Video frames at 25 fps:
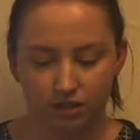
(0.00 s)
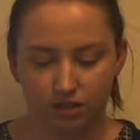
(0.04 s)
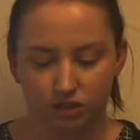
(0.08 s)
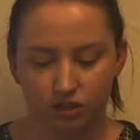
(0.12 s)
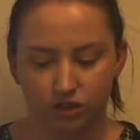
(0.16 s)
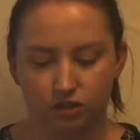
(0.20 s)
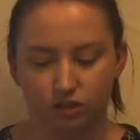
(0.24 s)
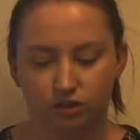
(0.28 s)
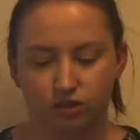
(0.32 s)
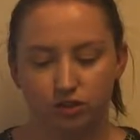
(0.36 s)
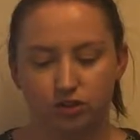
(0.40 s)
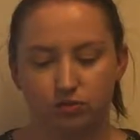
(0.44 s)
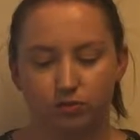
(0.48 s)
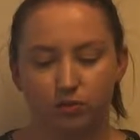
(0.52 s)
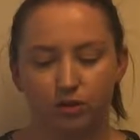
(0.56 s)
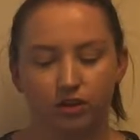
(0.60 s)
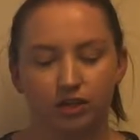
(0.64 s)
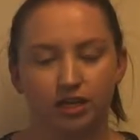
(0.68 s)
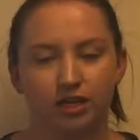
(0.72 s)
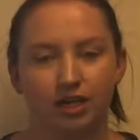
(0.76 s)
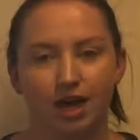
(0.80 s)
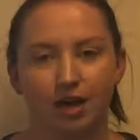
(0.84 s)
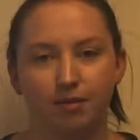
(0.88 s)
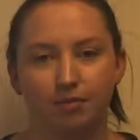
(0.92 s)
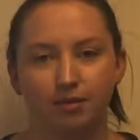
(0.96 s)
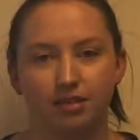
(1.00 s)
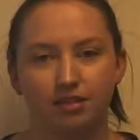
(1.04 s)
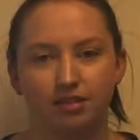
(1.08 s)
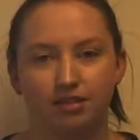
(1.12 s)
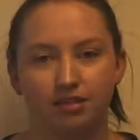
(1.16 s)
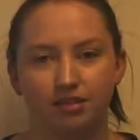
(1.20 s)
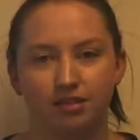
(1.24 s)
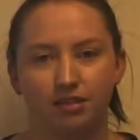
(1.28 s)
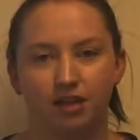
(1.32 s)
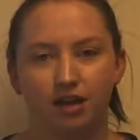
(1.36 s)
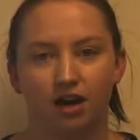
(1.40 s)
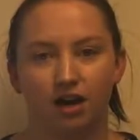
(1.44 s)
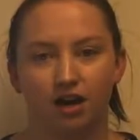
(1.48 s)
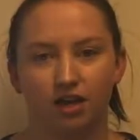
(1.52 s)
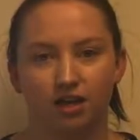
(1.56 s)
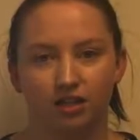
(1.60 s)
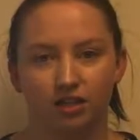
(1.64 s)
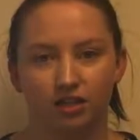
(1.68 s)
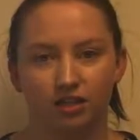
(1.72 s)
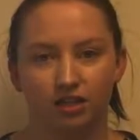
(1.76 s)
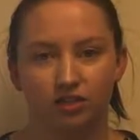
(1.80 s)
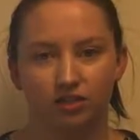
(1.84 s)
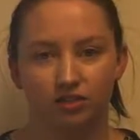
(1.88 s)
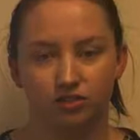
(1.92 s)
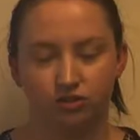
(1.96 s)
John's smoking habits, high
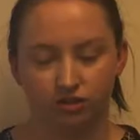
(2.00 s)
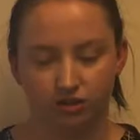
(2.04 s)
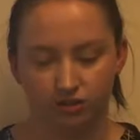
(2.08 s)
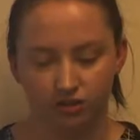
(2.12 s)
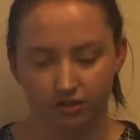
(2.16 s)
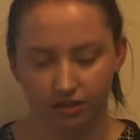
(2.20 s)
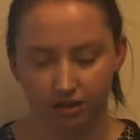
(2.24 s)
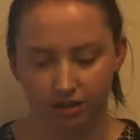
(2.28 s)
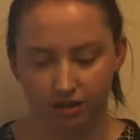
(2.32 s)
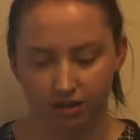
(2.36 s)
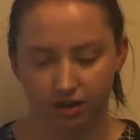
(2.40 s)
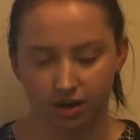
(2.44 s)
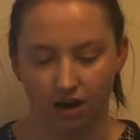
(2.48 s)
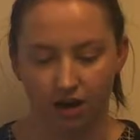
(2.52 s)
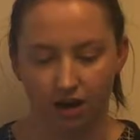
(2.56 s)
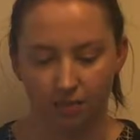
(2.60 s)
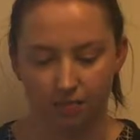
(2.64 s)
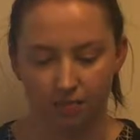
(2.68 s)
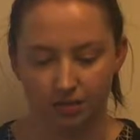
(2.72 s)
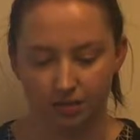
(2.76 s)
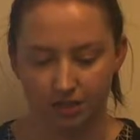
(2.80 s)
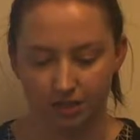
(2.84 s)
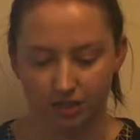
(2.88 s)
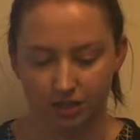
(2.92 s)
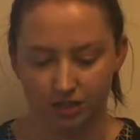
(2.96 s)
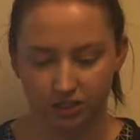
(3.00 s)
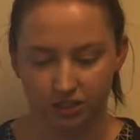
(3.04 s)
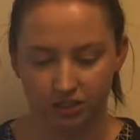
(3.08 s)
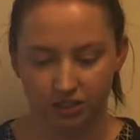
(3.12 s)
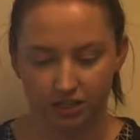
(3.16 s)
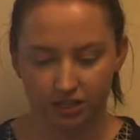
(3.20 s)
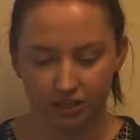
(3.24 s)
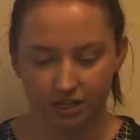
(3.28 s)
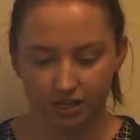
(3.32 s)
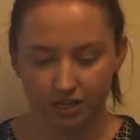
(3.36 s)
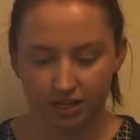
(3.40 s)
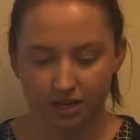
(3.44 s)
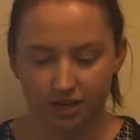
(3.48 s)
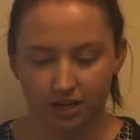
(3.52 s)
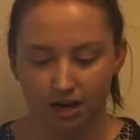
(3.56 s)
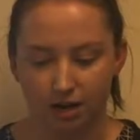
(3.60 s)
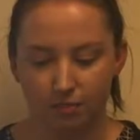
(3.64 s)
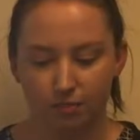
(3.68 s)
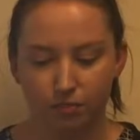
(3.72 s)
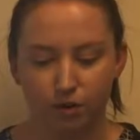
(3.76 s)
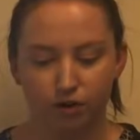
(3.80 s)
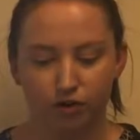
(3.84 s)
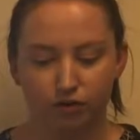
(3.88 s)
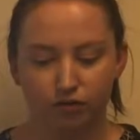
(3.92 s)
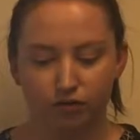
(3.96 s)
cholesterol, and hypertension are
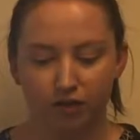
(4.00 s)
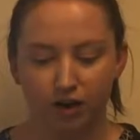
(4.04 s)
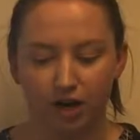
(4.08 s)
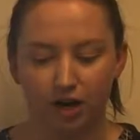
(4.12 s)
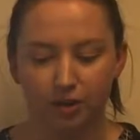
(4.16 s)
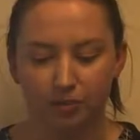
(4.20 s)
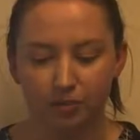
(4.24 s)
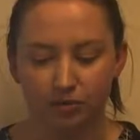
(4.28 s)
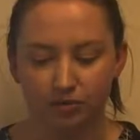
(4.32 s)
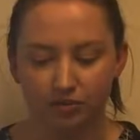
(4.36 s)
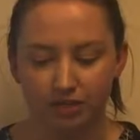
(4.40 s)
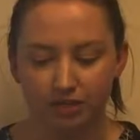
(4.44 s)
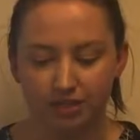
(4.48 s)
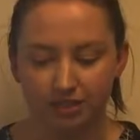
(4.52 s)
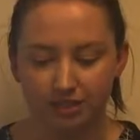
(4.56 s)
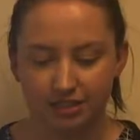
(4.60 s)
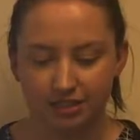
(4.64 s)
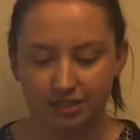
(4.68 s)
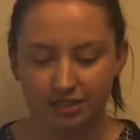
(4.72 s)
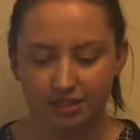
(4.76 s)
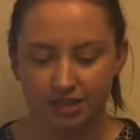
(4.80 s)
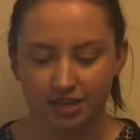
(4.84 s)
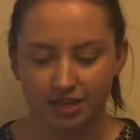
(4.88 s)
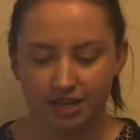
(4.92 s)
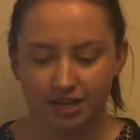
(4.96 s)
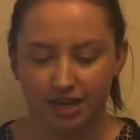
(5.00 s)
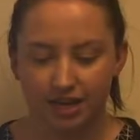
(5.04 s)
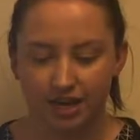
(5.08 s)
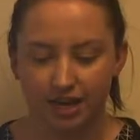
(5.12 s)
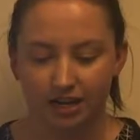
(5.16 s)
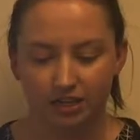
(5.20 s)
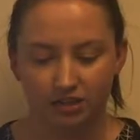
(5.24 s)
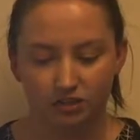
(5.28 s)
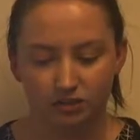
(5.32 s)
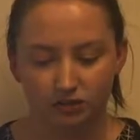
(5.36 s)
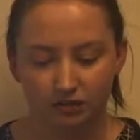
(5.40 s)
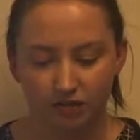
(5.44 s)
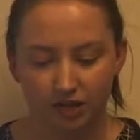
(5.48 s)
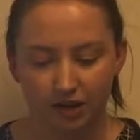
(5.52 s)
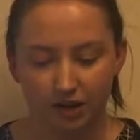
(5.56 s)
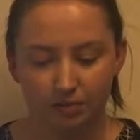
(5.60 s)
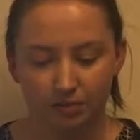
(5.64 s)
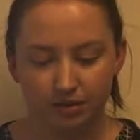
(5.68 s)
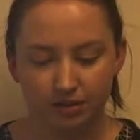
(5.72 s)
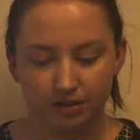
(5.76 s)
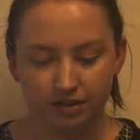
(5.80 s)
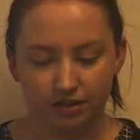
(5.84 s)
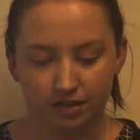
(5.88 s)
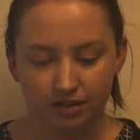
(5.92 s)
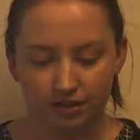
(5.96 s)
modifiable risks, and his
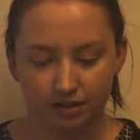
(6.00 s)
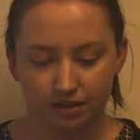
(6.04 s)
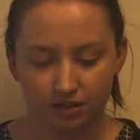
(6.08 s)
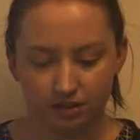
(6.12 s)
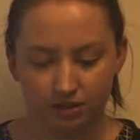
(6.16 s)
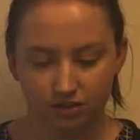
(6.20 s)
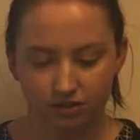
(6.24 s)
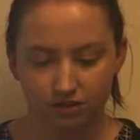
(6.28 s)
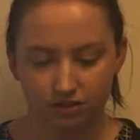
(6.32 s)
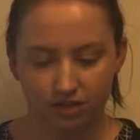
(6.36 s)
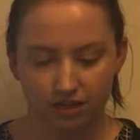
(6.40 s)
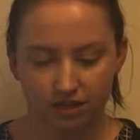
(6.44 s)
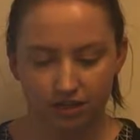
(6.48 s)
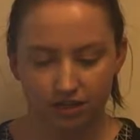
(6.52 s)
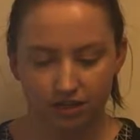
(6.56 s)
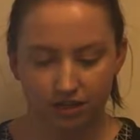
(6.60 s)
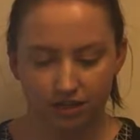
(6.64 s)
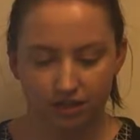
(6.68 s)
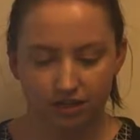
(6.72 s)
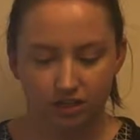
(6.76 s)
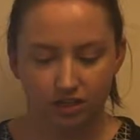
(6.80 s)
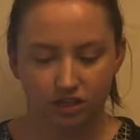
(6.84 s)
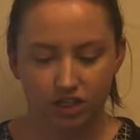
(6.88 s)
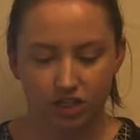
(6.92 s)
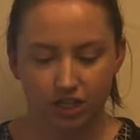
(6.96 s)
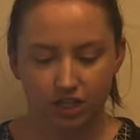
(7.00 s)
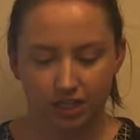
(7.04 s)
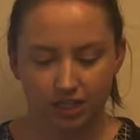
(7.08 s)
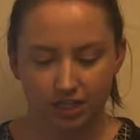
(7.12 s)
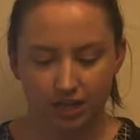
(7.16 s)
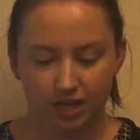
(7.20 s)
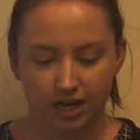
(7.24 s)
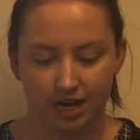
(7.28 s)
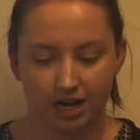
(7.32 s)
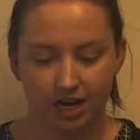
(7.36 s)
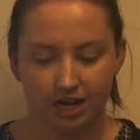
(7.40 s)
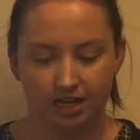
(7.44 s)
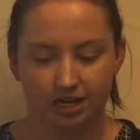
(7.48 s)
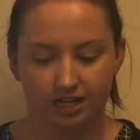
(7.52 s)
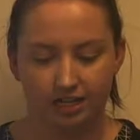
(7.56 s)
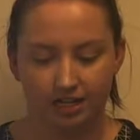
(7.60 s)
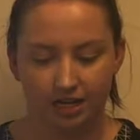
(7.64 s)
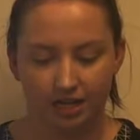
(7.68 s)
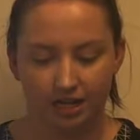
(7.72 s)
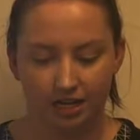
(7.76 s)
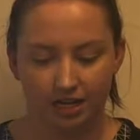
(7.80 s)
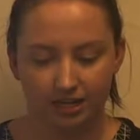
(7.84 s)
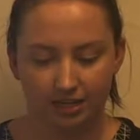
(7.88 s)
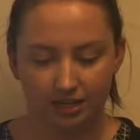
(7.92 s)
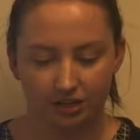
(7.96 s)
family history, gender, and
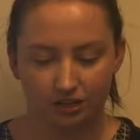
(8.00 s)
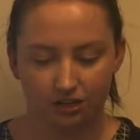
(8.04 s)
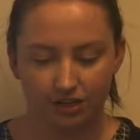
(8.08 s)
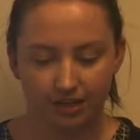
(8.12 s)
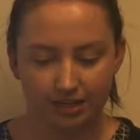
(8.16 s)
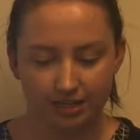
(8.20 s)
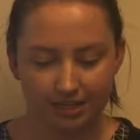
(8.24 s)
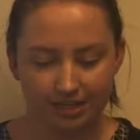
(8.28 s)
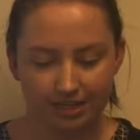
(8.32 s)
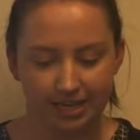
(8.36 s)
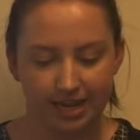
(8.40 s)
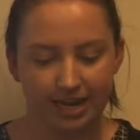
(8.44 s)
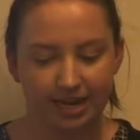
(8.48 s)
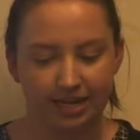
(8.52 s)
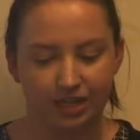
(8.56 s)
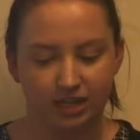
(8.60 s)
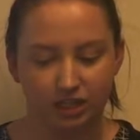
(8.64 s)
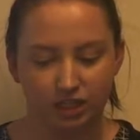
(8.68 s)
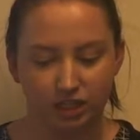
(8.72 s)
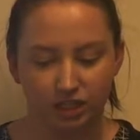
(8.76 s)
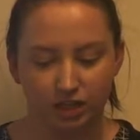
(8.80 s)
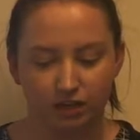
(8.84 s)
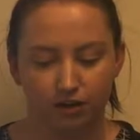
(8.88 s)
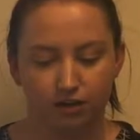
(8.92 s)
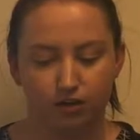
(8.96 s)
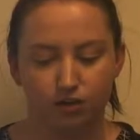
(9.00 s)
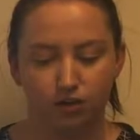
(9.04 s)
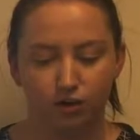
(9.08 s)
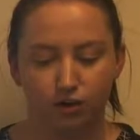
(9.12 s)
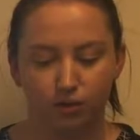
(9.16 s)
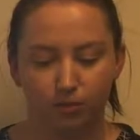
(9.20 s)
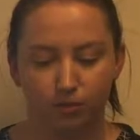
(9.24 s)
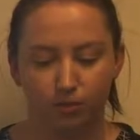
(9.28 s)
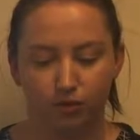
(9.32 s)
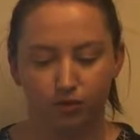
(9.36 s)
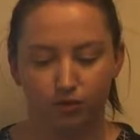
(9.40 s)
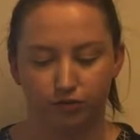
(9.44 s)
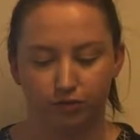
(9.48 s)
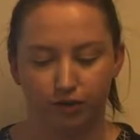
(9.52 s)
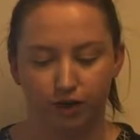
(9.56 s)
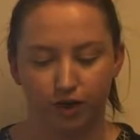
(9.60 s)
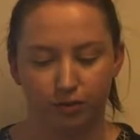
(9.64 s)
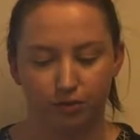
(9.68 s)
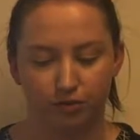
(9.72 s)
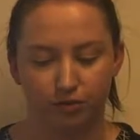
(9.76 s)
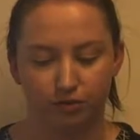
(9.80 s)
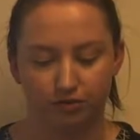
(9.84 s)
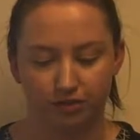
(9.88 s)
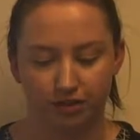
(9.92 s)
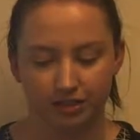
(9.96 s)
increasing age are
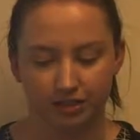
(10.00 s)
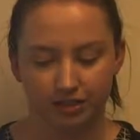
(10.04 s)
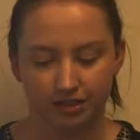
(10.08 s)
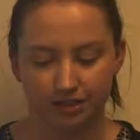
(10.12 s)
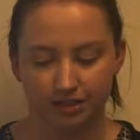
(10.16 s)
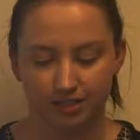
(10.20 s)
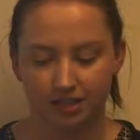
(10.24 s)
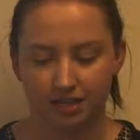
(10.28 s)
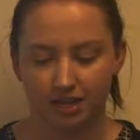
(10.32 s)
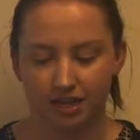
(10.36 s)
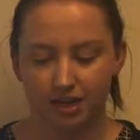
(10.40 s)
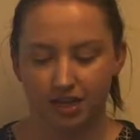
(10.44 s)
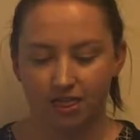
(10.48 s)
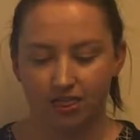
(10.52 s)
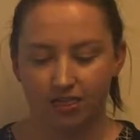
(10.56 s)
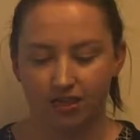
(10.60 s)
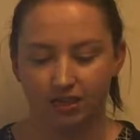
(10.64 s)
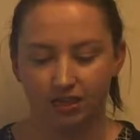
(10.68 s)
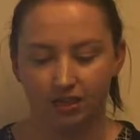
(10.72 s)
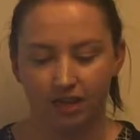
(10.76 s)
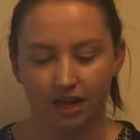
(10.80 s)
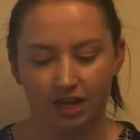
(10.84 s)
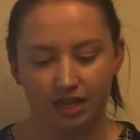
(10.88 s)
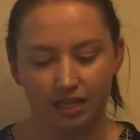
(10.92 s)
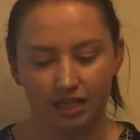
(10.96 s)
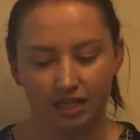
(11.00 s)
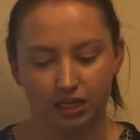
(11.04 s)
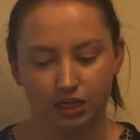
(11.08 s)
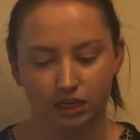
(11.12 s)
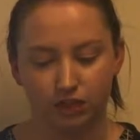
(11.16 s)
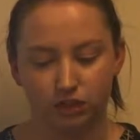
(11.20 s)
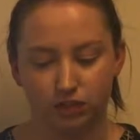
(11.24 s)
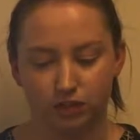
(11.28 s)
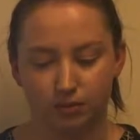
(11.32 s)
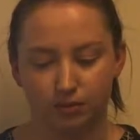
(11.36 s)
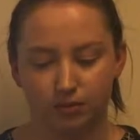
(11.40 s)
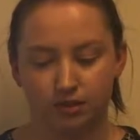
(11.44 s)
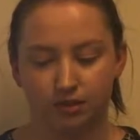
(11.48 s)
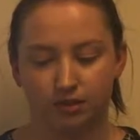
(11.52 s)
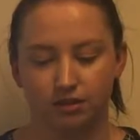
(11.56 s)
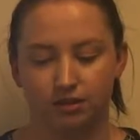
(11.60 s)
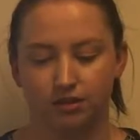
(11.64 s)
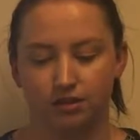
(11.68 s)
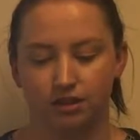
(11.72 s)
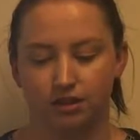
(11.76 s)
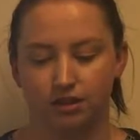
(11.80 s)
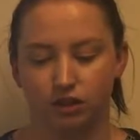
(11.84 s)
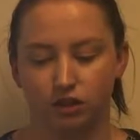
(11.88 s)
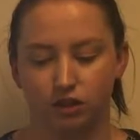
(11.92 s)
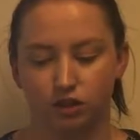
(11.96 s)
non-modifiable risks that likely contributed
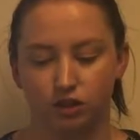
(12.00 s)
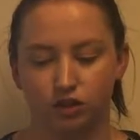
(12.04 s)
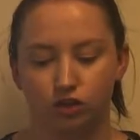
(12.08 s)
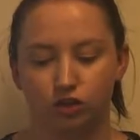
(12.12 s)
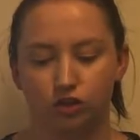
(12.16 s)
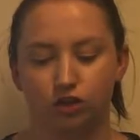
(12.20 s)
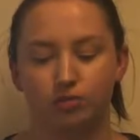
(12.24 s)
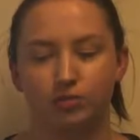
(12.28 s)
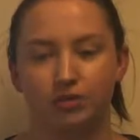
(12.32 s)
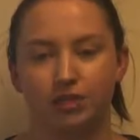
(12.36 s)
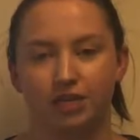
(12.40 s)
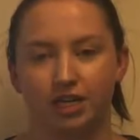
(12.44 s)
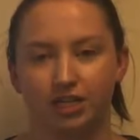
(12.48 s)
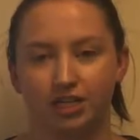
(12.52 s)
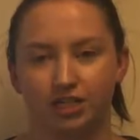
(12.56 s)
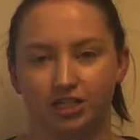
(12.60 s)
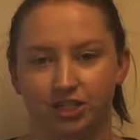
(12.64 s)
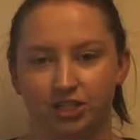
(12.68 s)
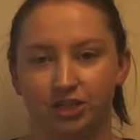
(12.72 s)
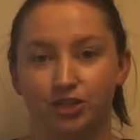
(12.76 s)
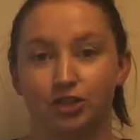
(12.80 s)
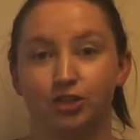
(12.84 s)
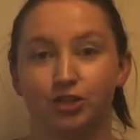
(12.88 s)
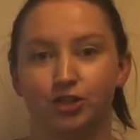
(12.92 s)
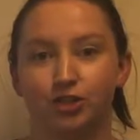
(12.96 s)
to the accumulation